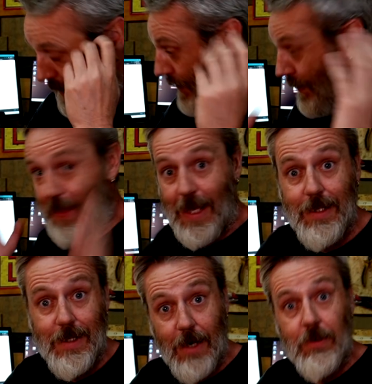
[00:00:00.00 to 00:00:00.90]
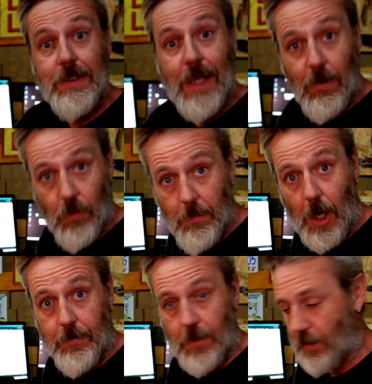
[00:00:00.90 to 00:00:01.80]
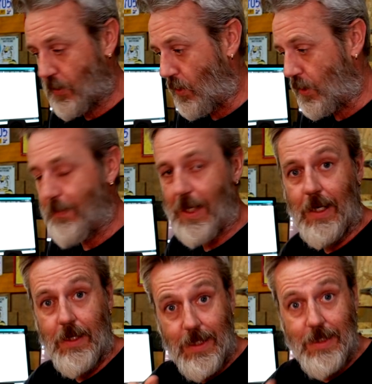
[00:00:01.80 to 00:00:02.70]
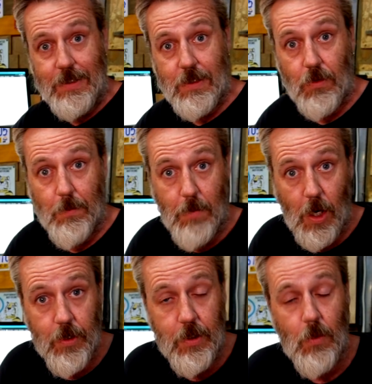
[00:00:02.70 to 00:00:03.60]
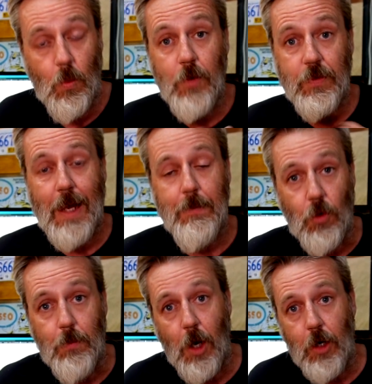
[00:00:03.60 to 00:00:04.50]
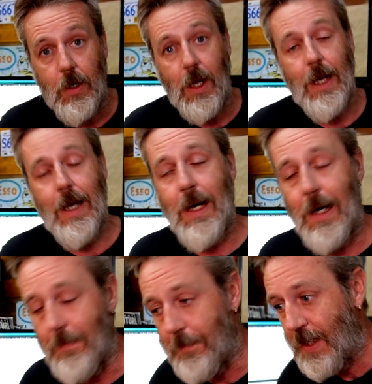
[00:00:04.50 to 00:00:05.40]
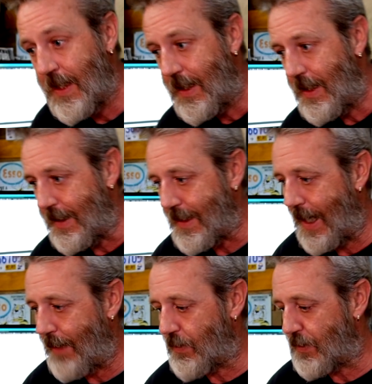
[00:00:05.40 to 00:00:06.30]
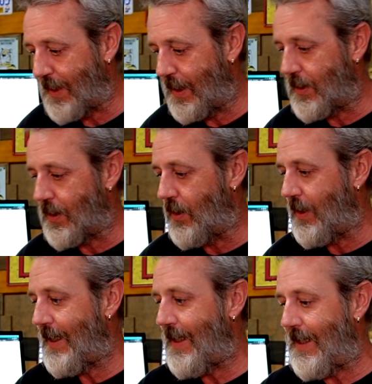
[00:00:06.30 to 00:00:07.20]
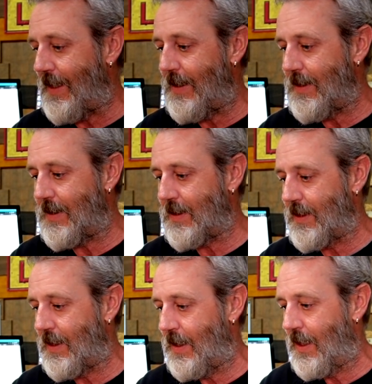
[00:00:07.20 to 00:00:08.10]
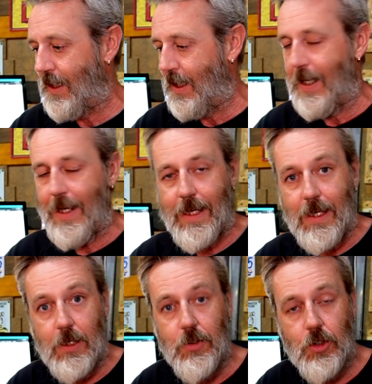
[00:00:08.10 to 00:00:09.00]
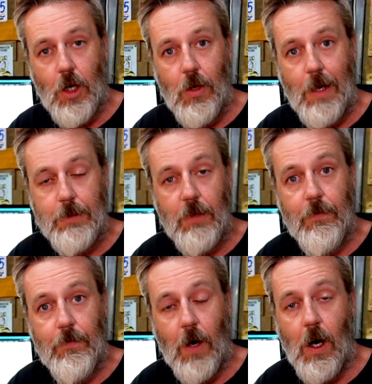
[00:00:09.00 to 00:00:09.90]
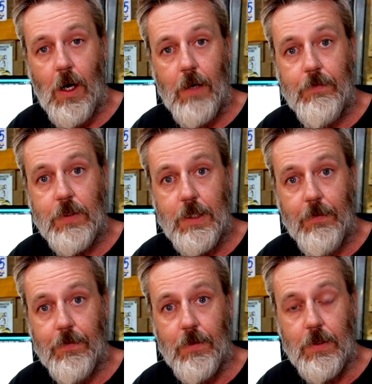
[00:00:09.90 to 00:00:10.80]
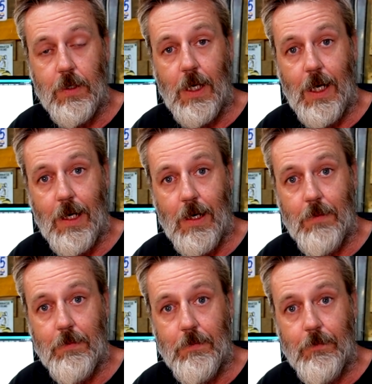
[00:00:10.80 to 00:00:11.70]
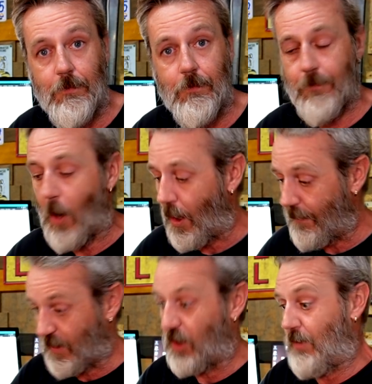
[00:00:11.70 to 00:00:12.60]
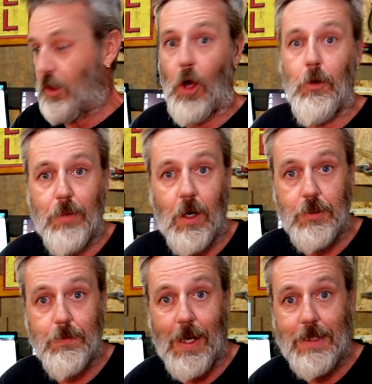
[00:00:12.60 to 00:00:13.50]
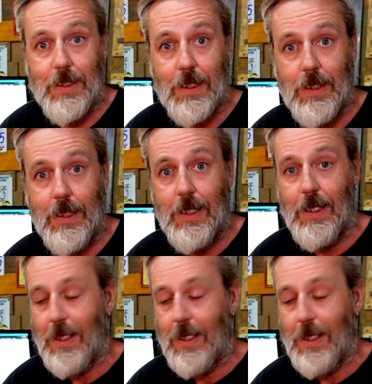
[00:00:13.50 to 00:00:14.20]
Then there is that remote that I talked about. Here's the remote, and what that remote enables me to do is it can control up to 5 different 5 GoPros basically.